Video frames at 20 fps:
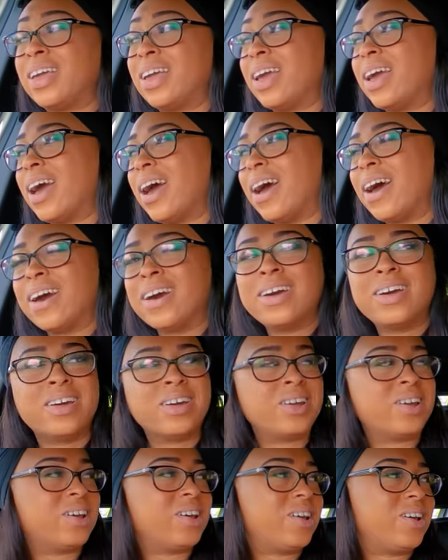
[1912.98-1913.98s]

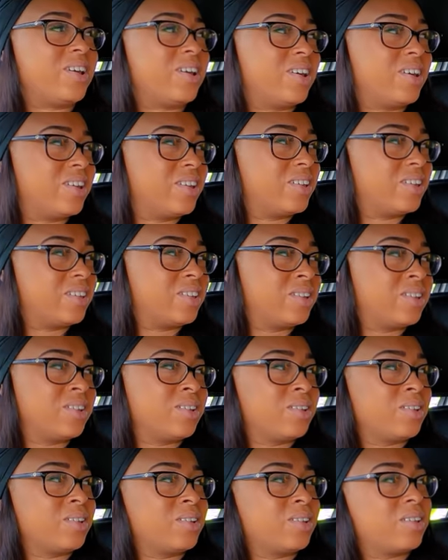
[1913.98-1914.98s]

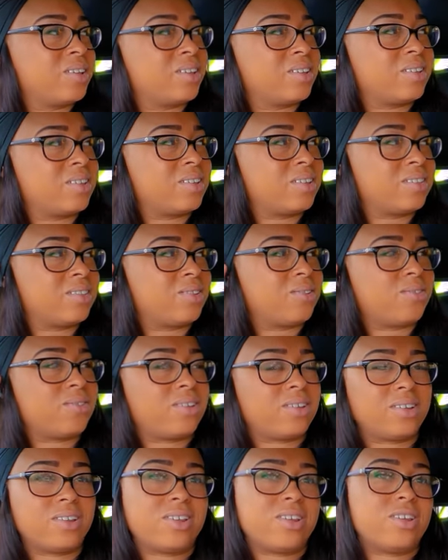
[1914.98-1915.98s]

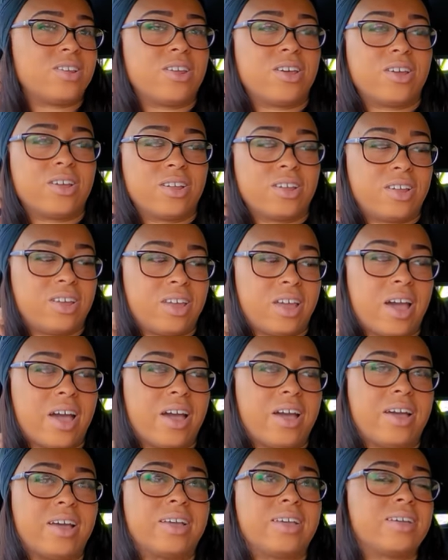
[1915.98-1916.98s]

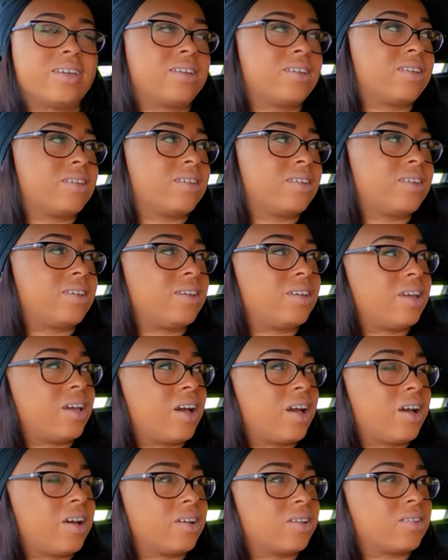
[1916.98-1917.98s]

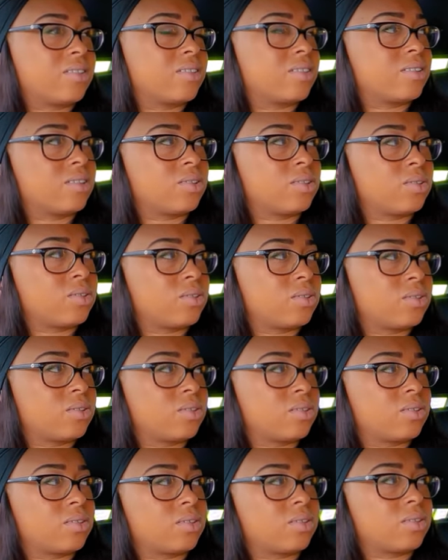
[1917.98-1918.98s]

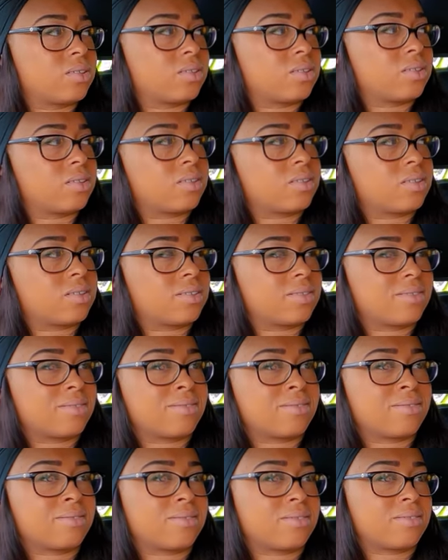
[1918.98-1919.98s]

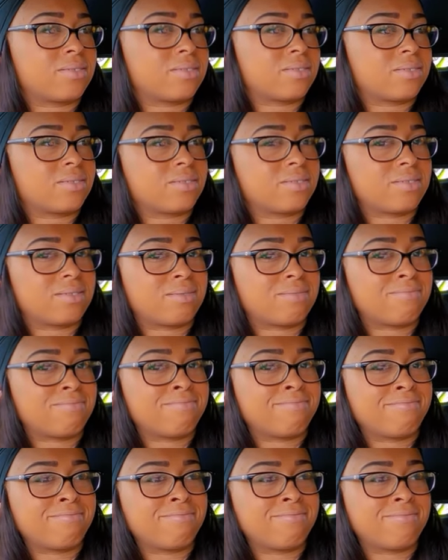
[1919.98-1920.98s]
[no speech]